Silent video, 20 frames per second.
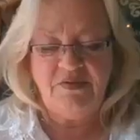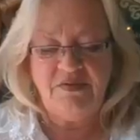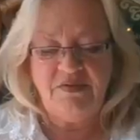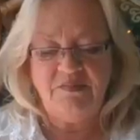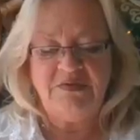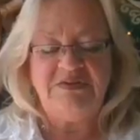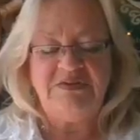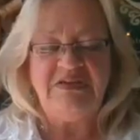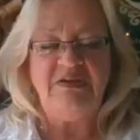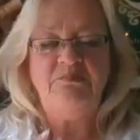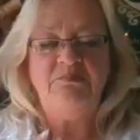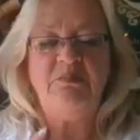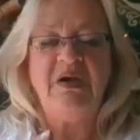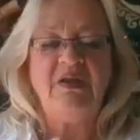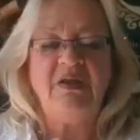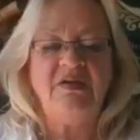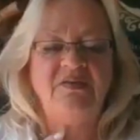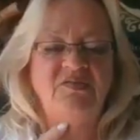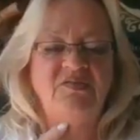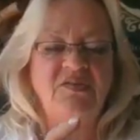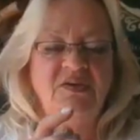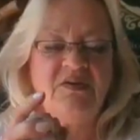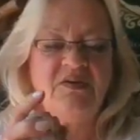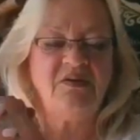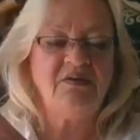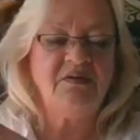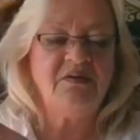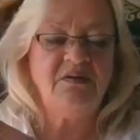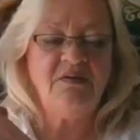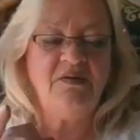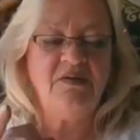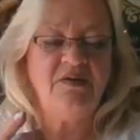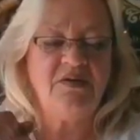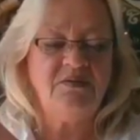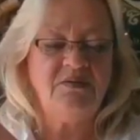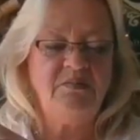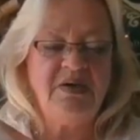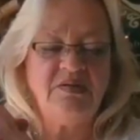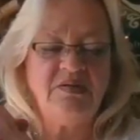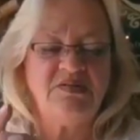I'm a deep belly singer.
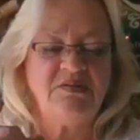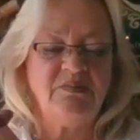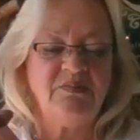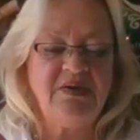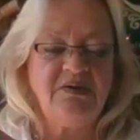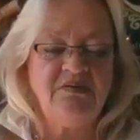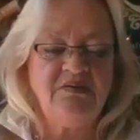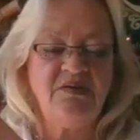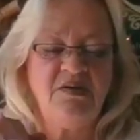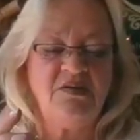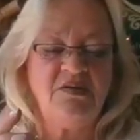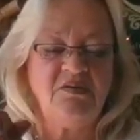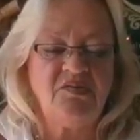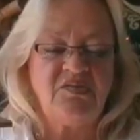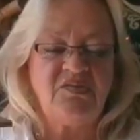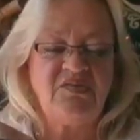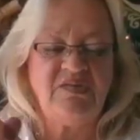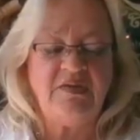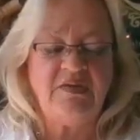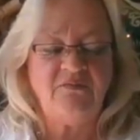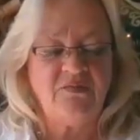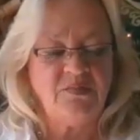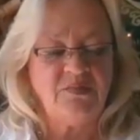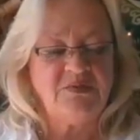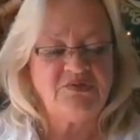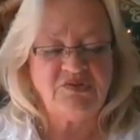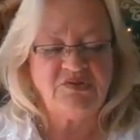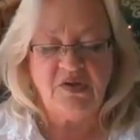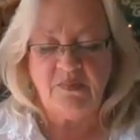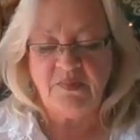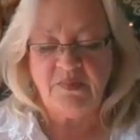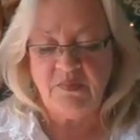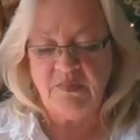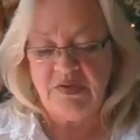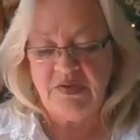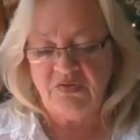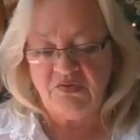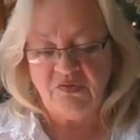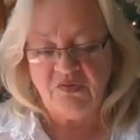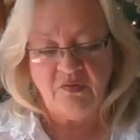I belt them out. I don't sing from the top of
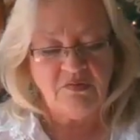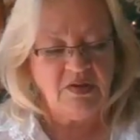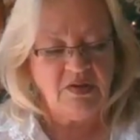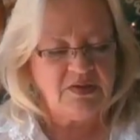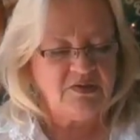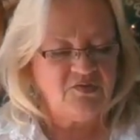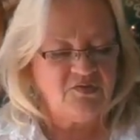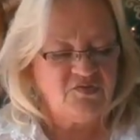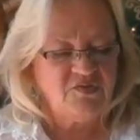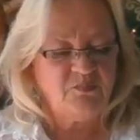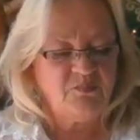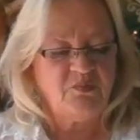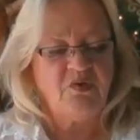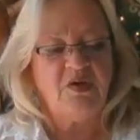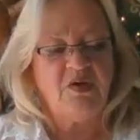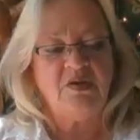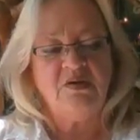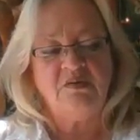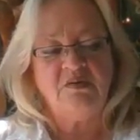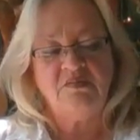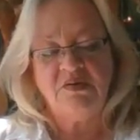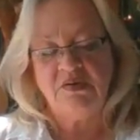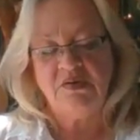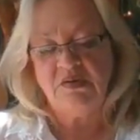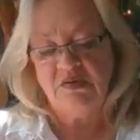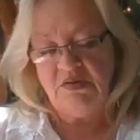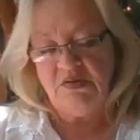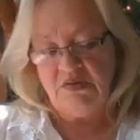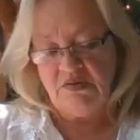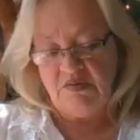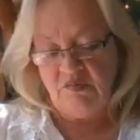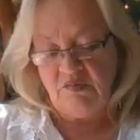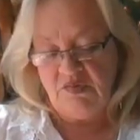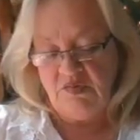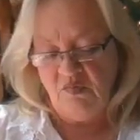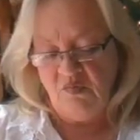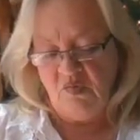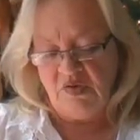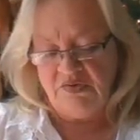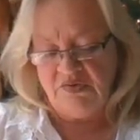my throat like a soprano.
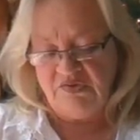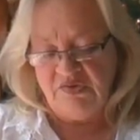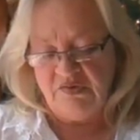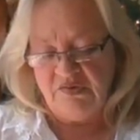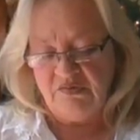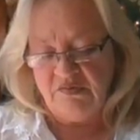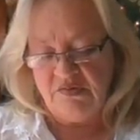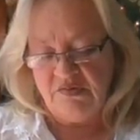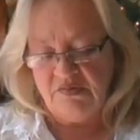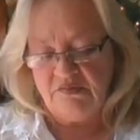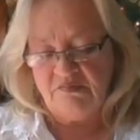Wouldn't want to.